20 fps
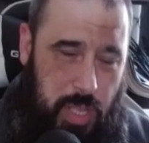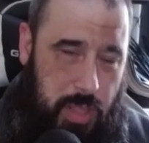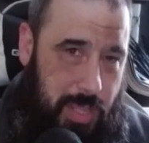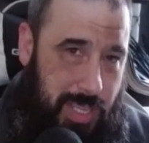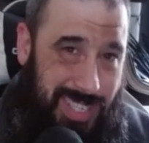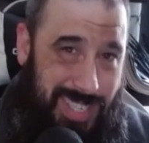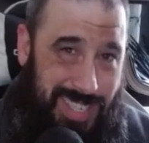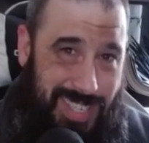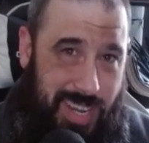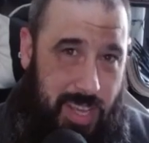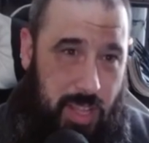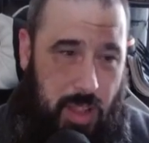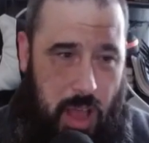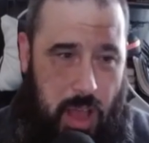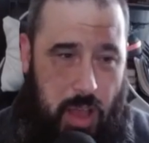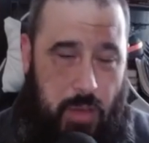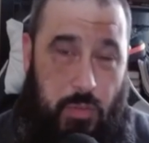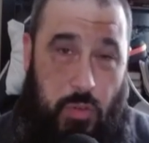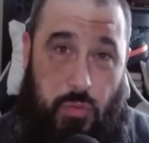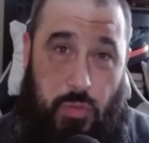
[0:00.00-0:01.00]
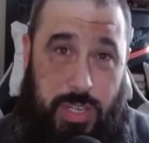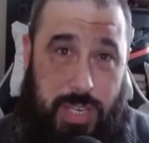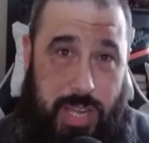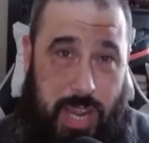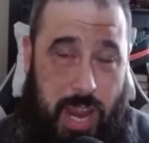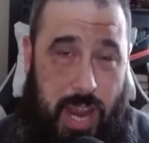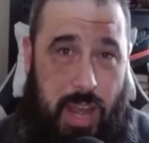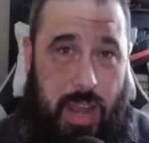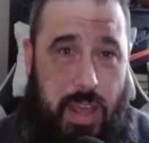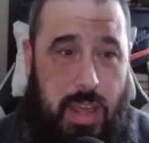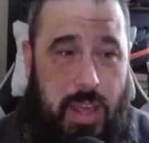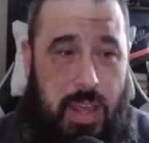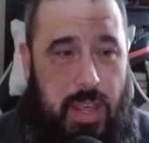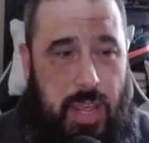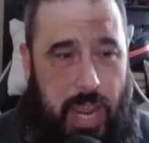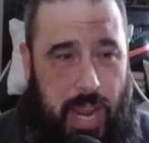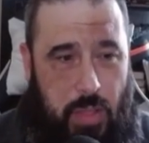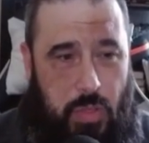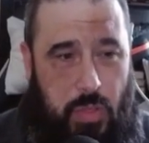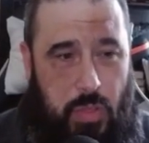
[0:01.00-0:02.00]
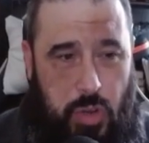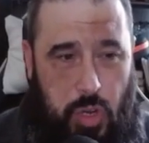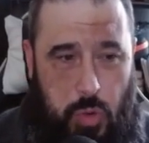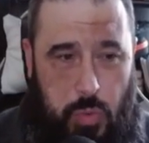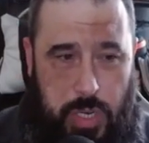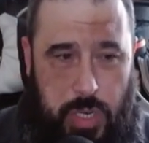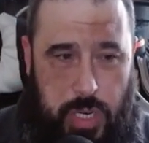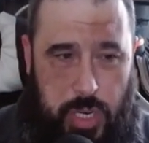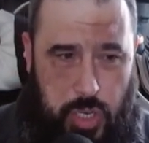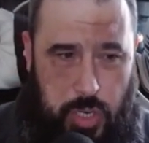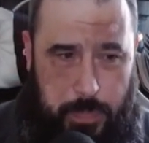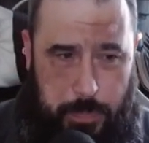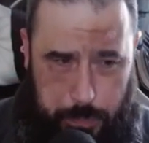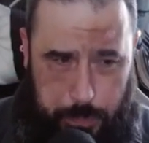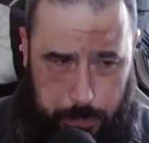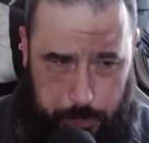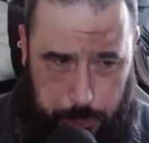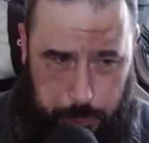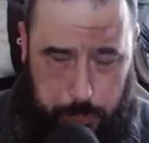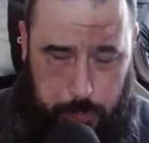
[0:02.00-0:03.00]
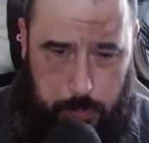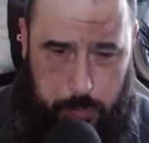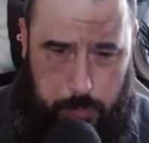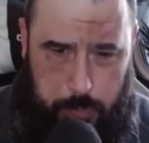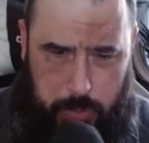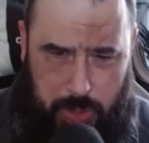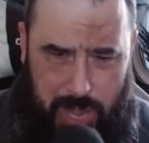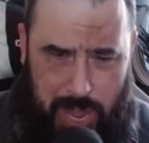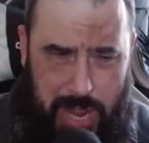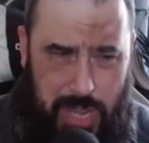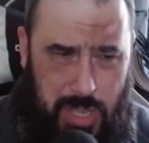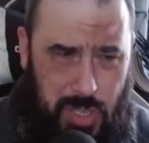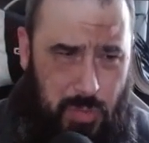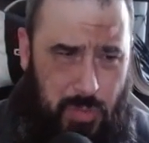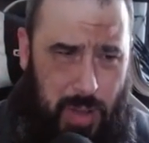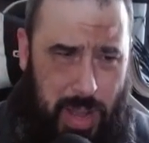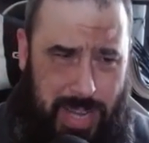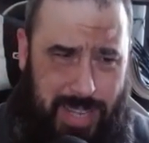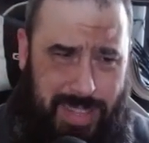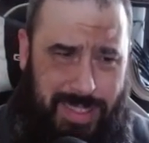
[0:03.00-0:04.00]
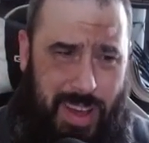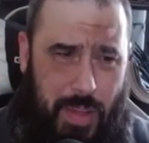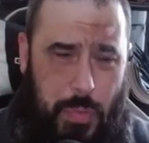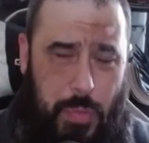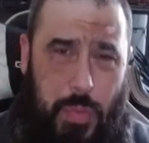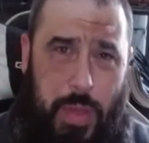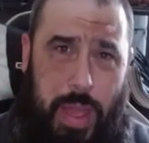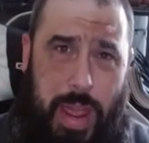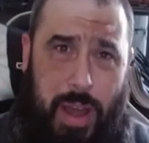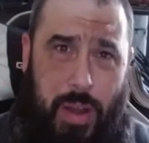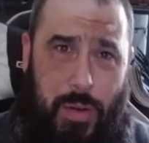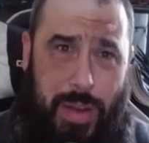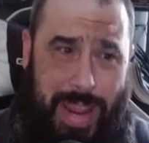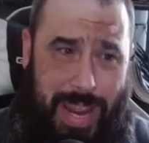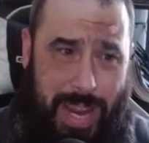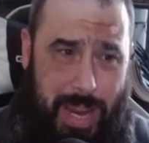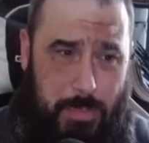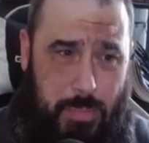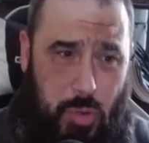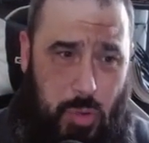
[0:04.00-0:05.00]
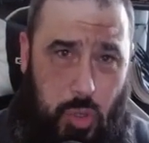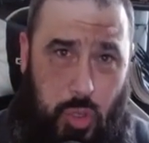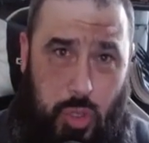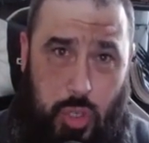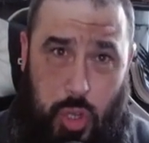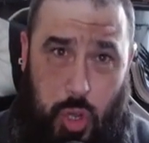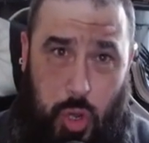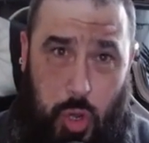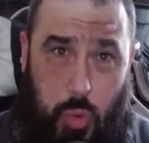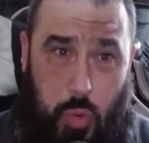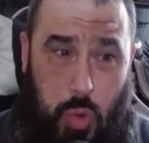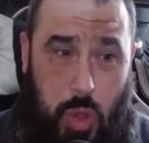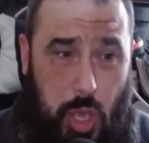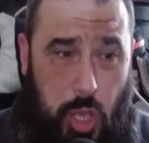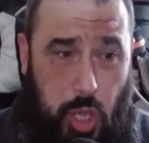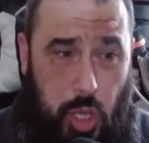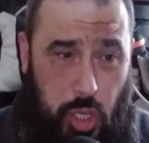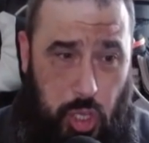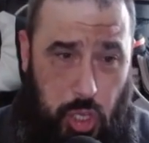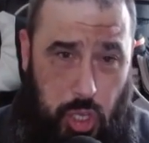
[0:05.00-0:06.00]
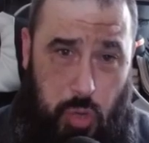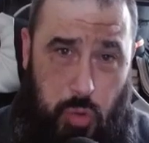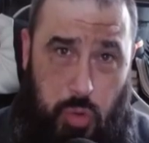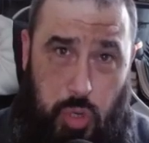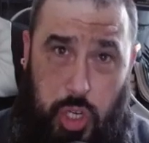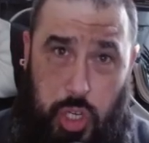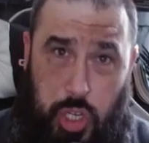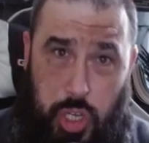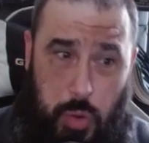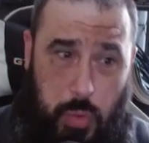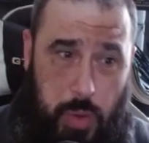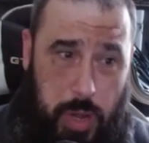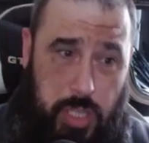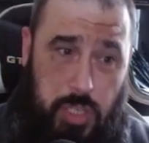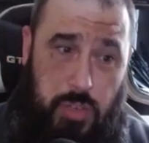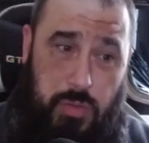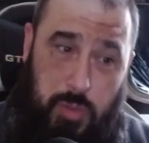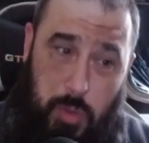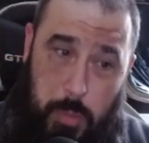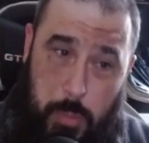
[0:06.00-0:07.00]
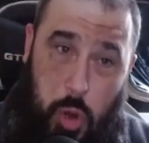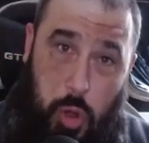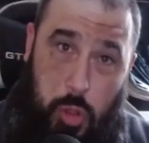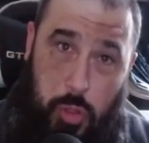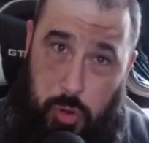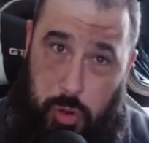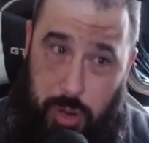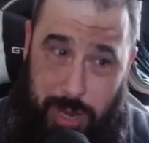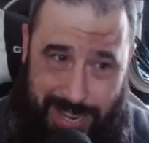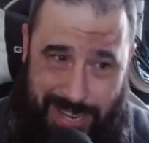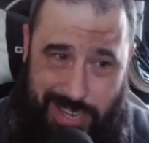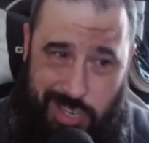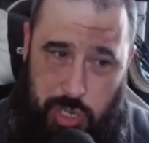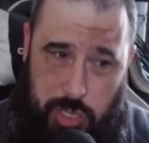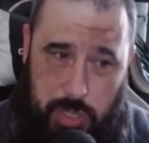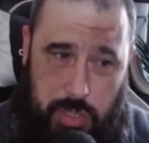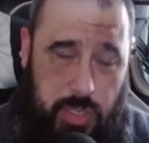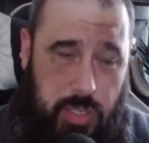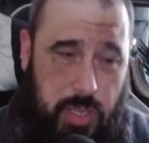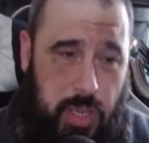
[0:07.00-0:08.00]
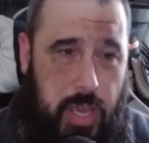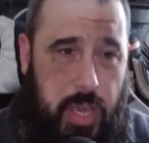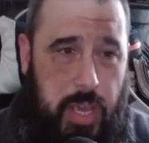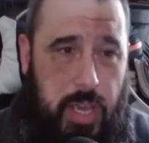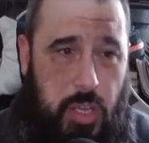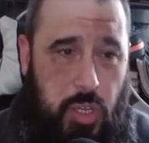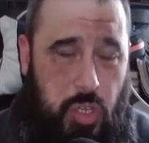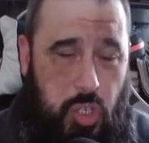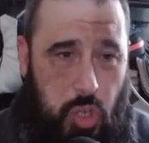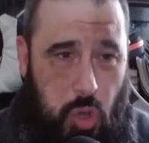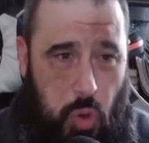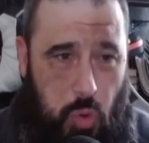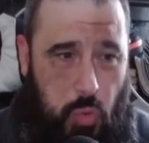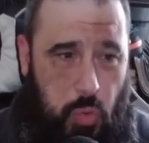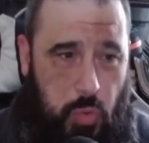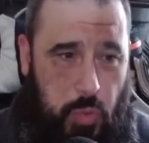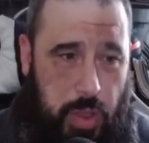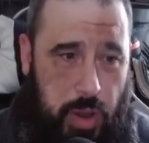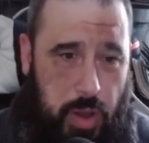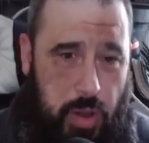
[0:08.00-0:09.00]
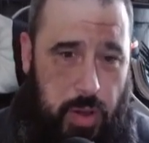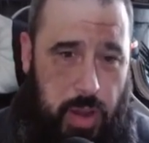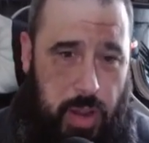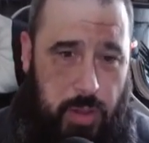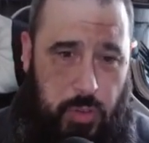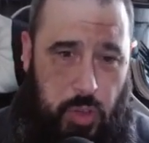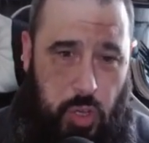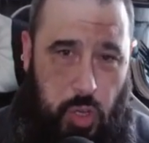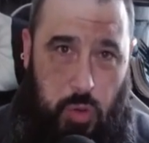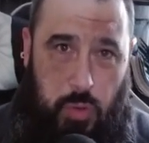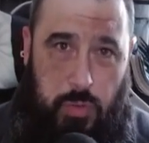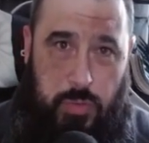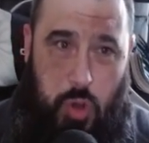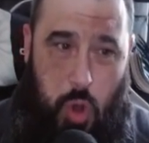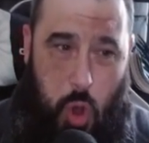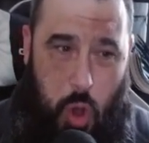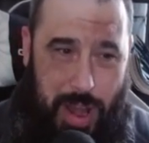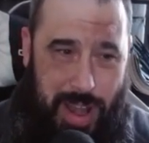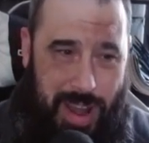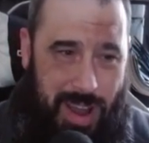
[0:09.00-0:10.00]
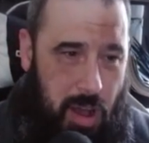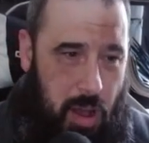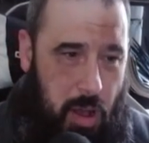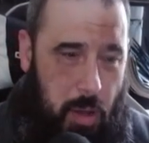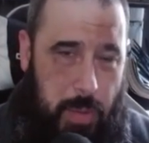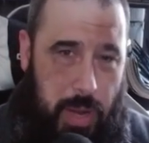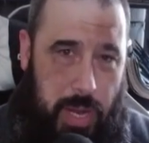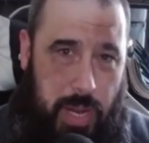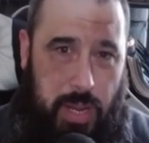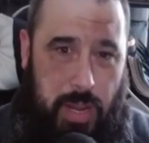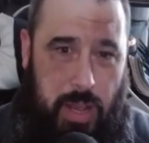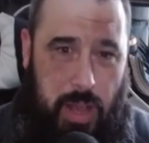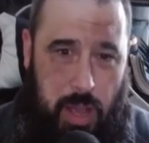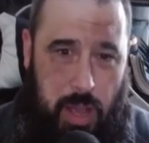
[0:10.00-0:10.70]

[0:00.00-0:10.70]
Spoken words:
they still have and retain in the new edition is the fact that they're able to use units from other legions. So if you've got an army